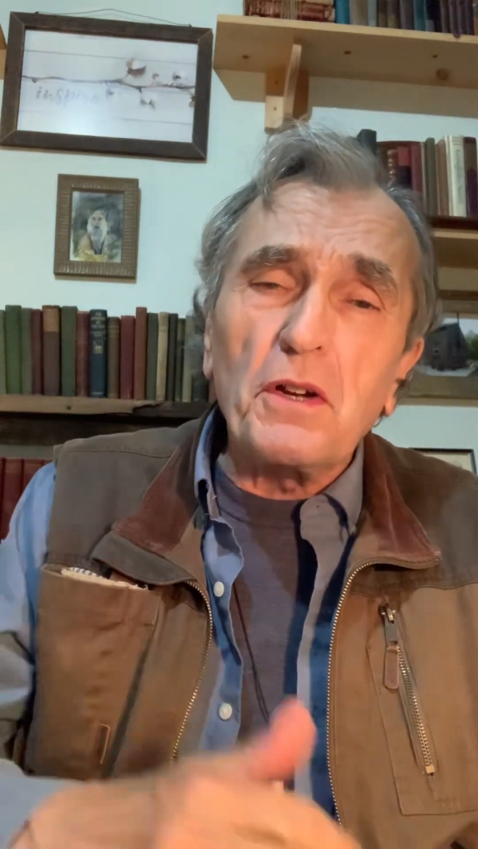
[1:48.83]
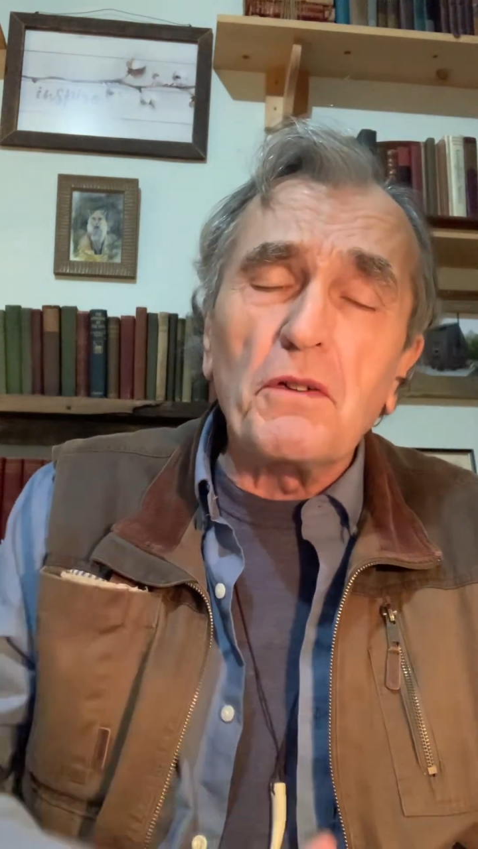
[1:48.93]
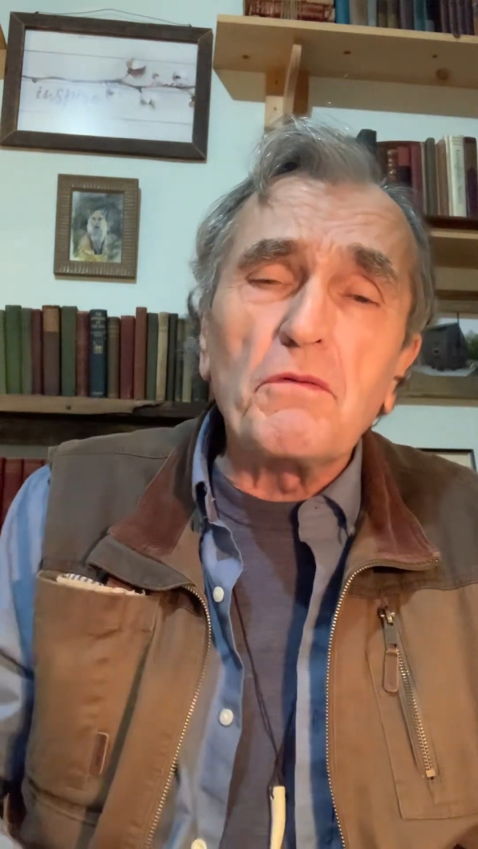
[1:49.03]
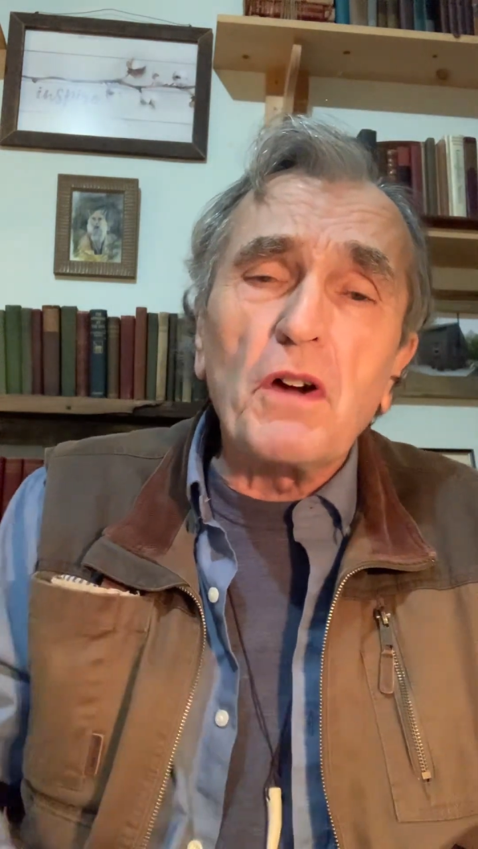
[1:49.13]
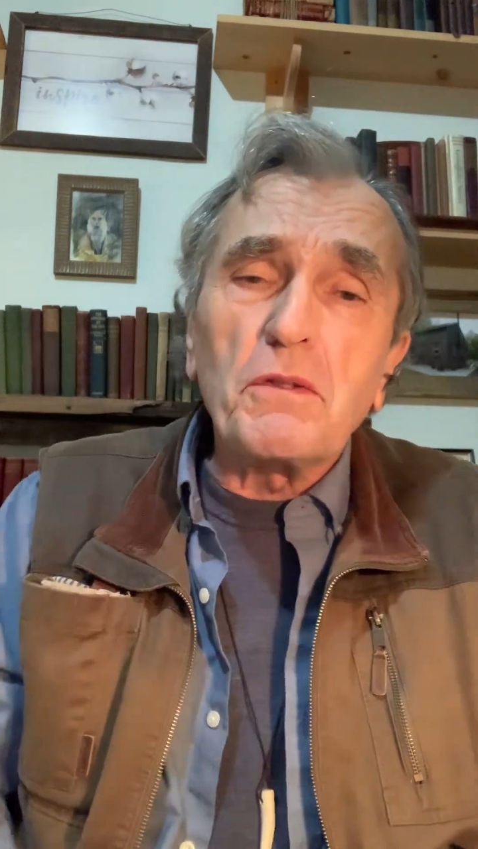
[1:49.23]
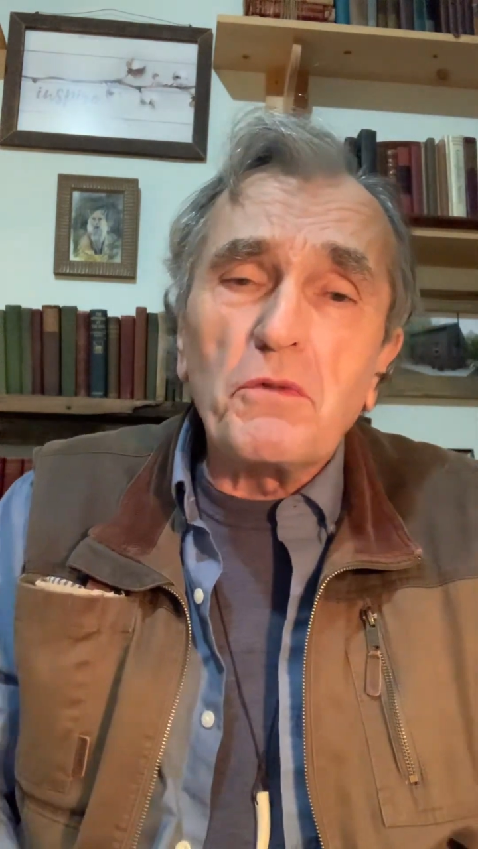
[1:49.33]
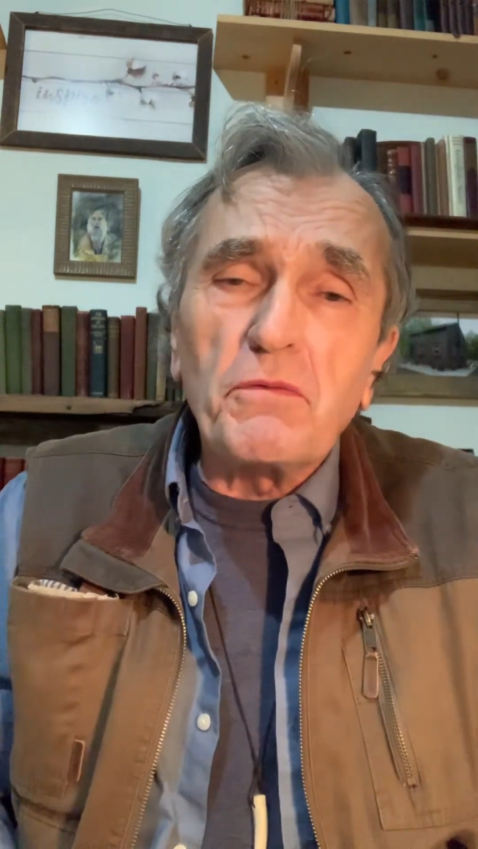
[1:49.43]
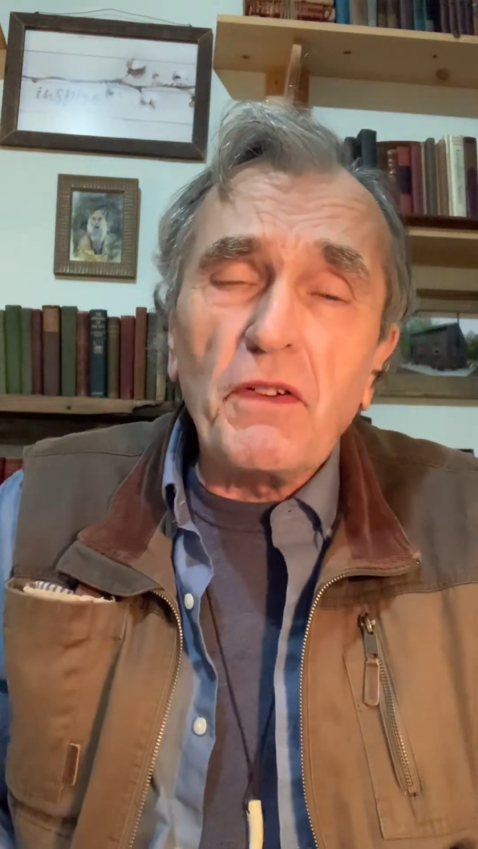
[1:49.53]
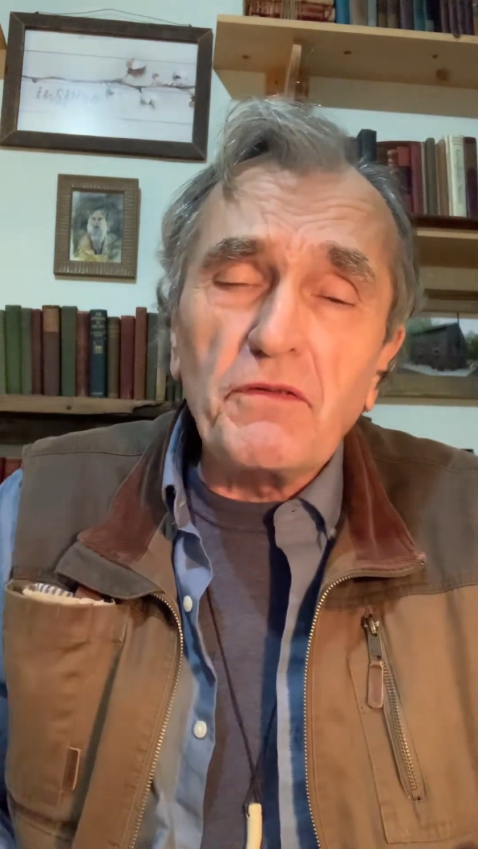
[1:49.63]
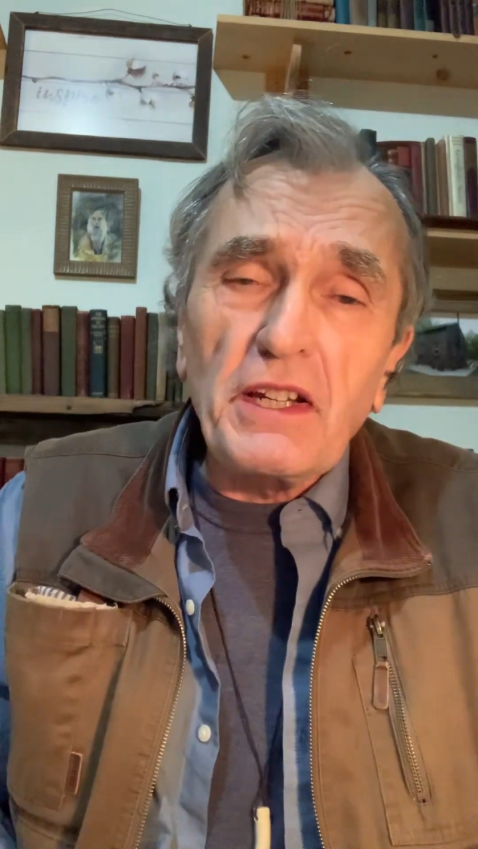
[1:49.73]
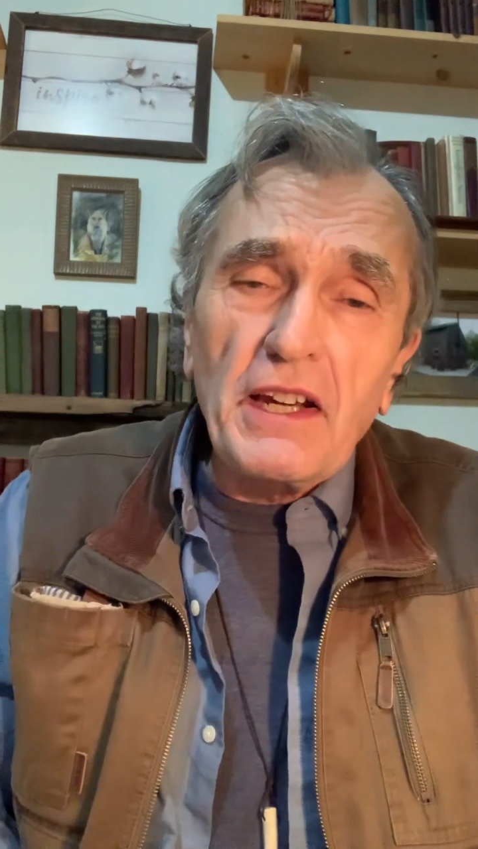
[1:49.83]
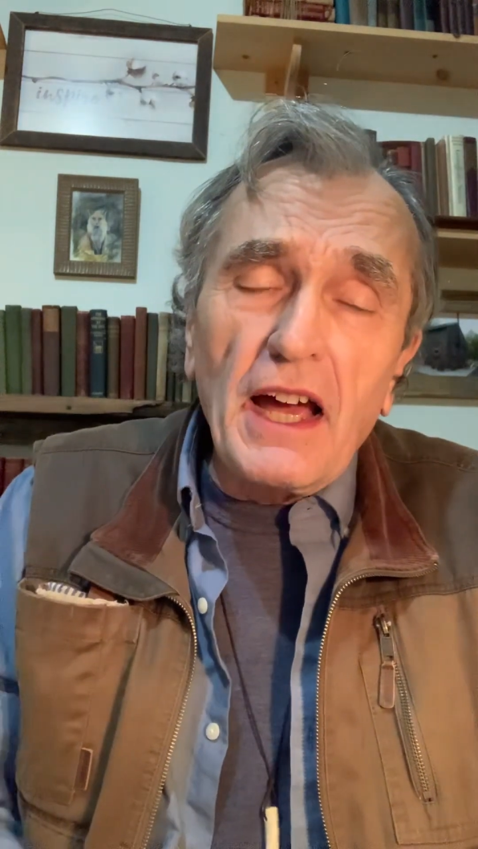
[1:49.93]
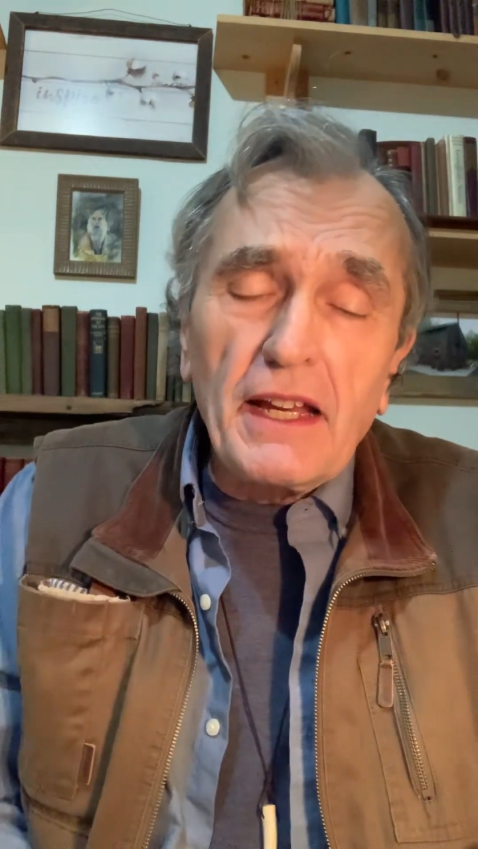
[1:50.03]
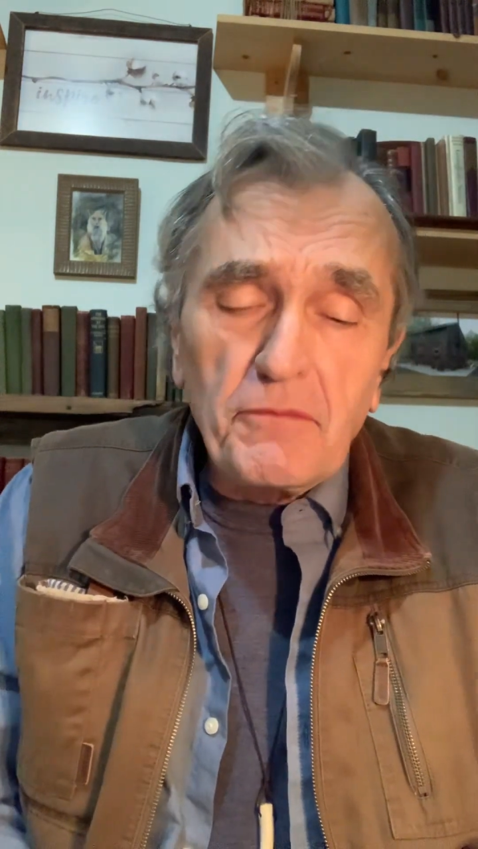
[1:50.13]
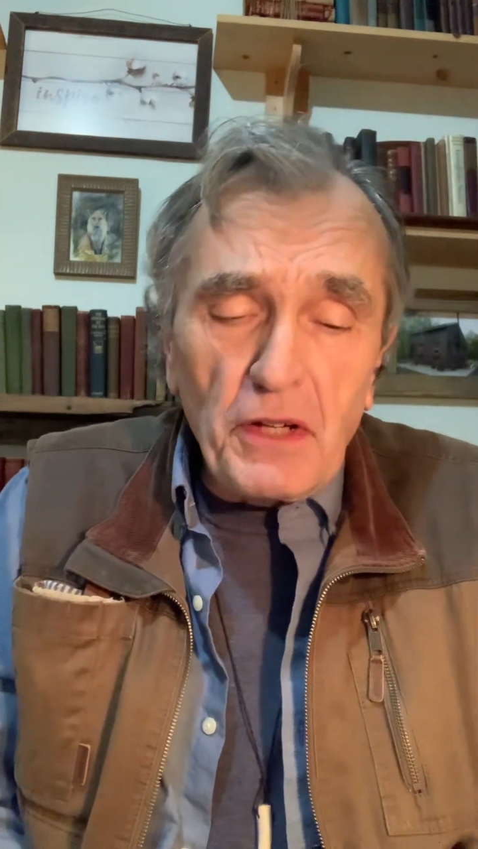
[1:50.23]
over on Route
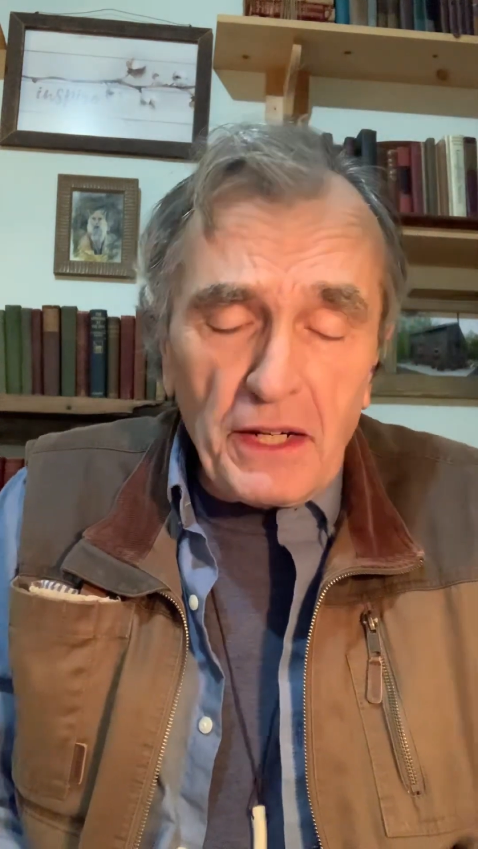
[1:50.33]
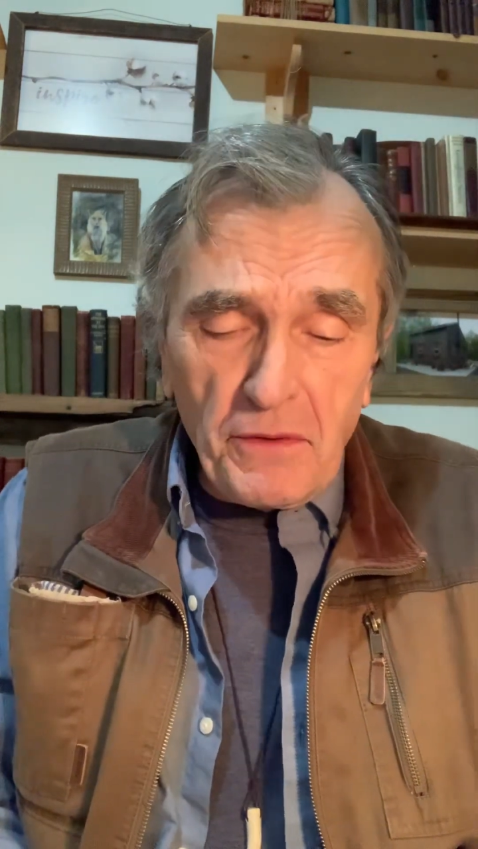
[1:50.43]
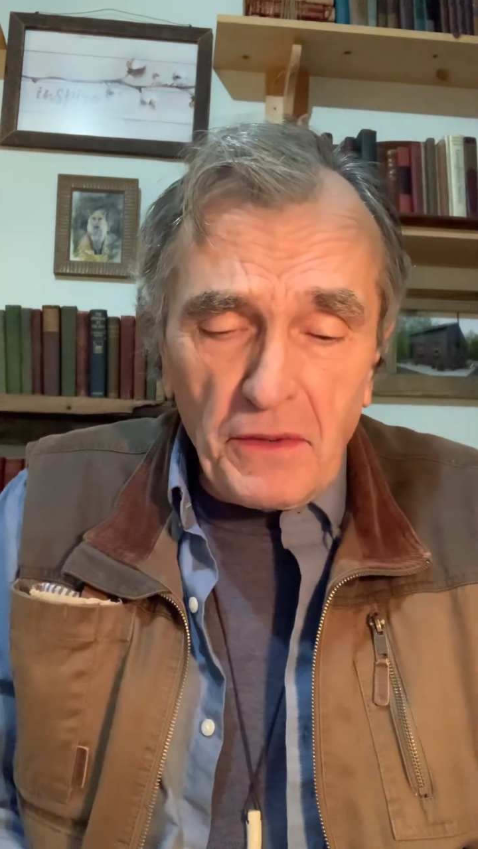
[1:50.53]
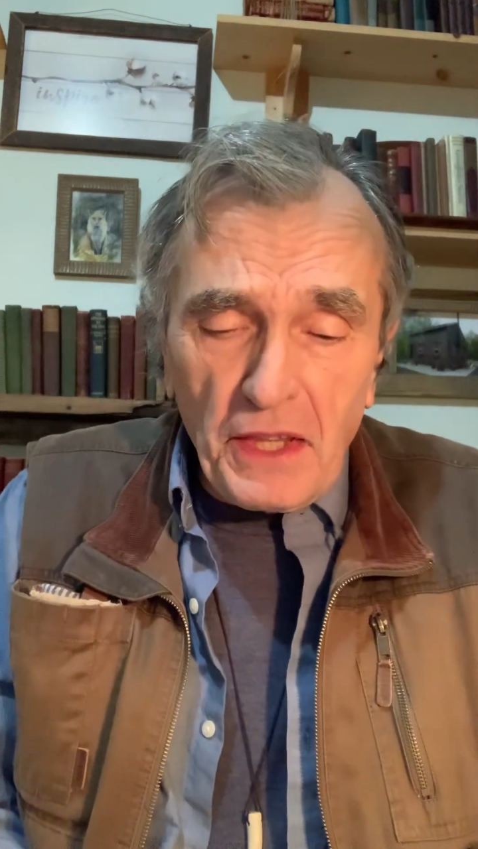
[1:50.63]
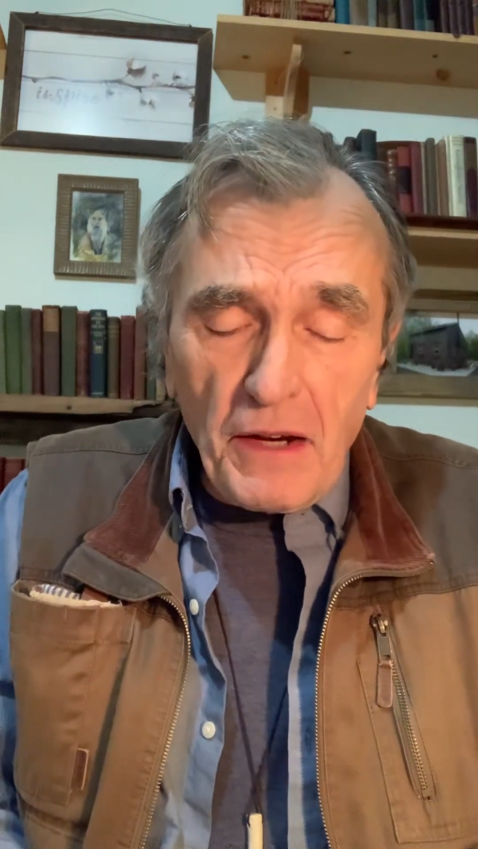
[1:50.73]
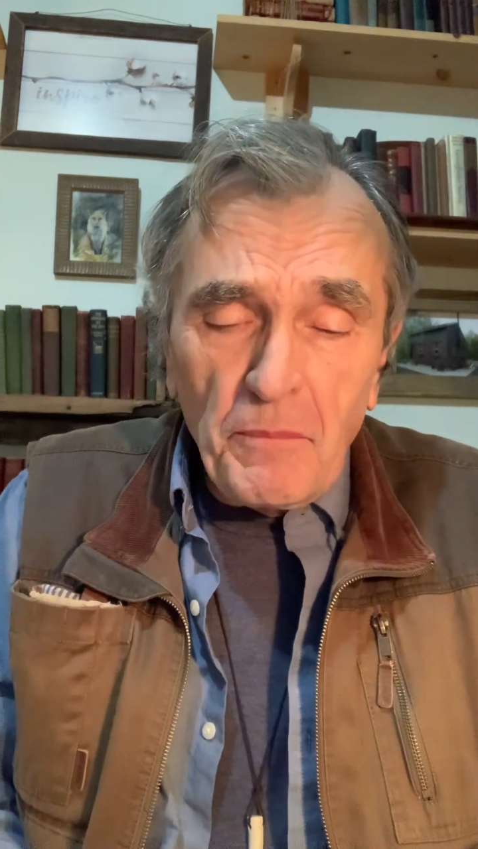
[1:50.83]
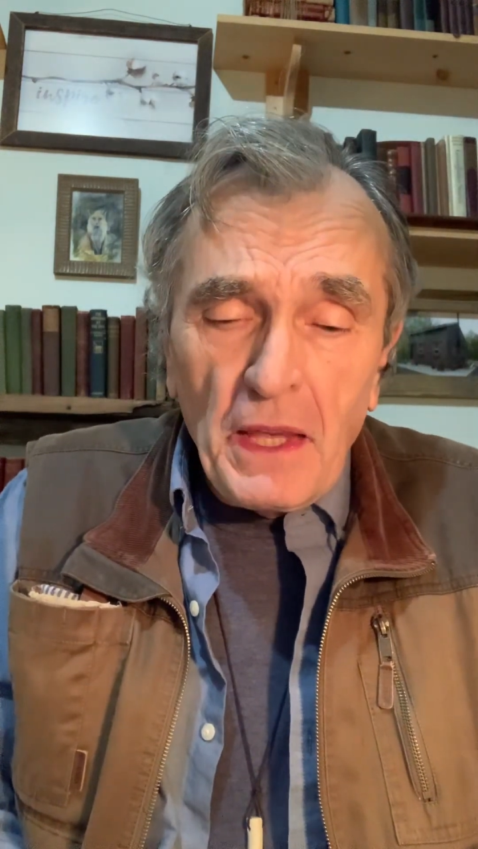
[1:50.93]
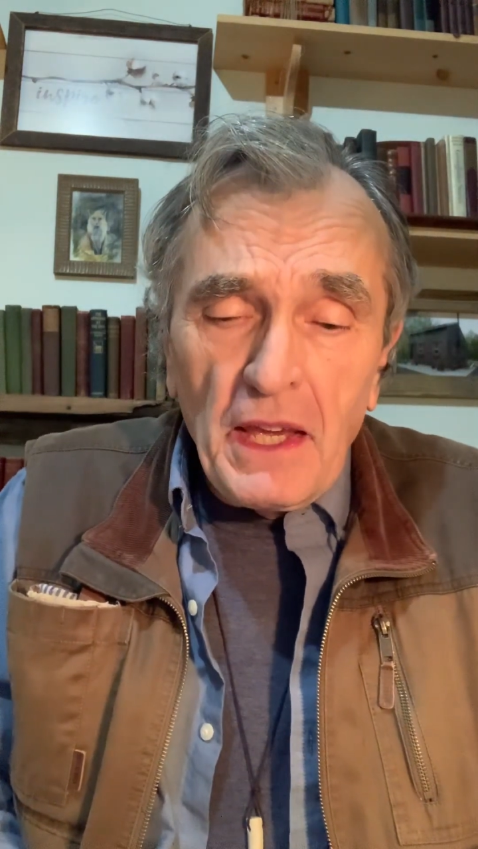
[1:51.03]
59 right over there.